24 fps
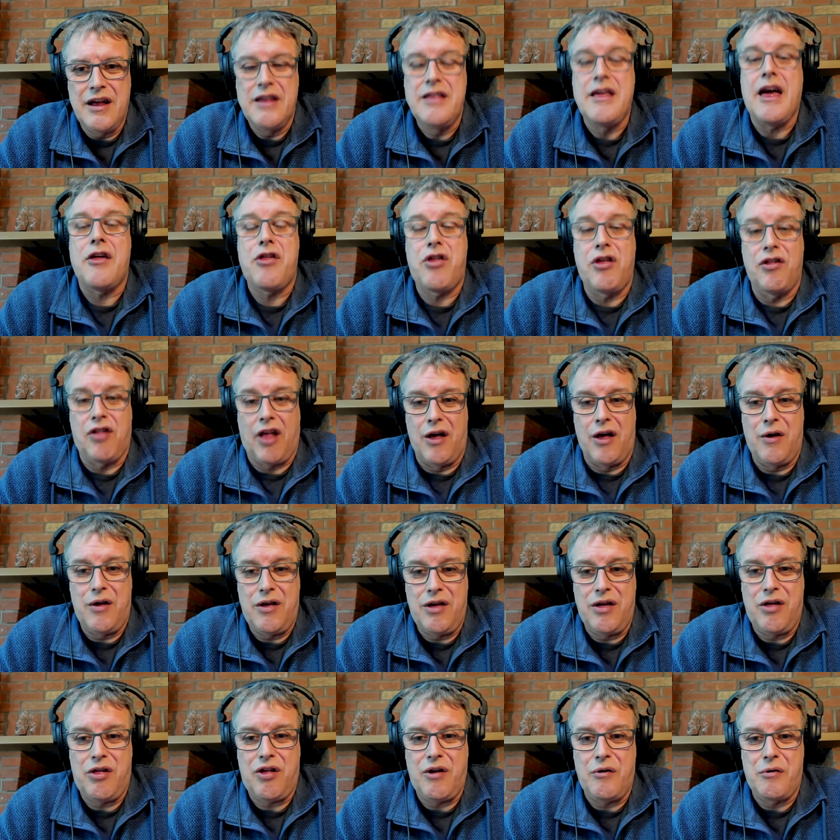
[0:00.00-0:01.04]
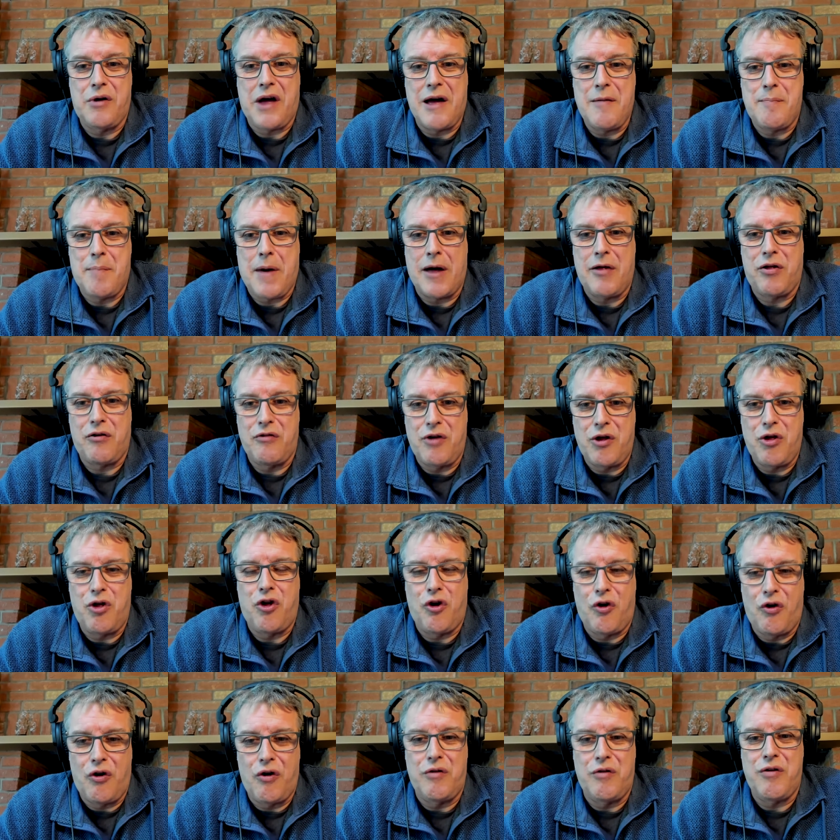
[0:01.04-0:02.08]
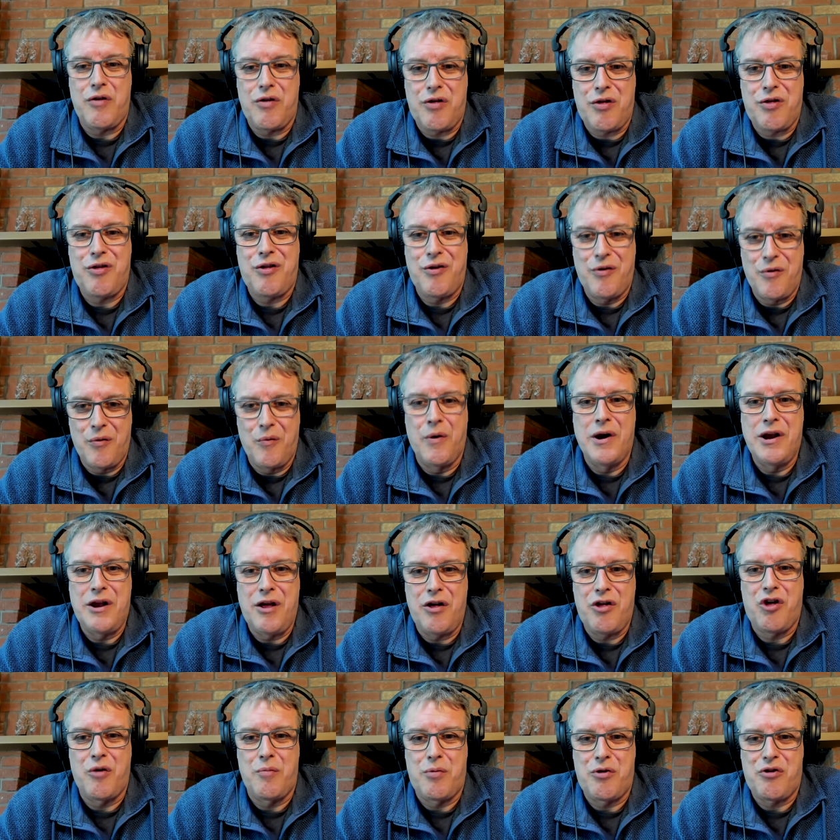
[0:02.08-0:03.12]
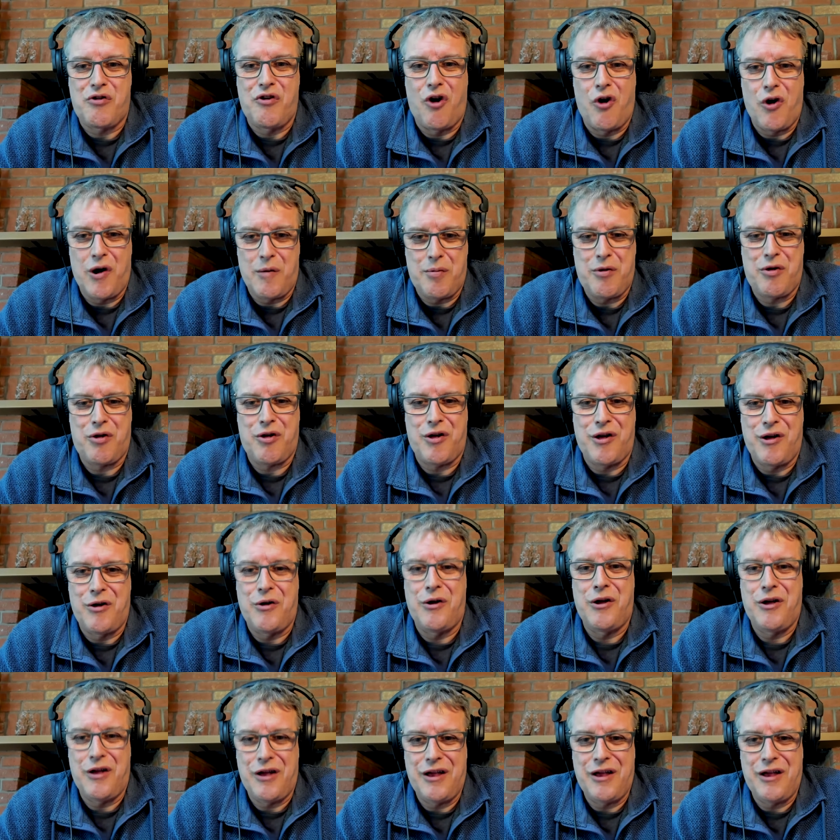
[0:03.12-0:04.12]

Yes, you do. You still get better insurance when you subscribe. So,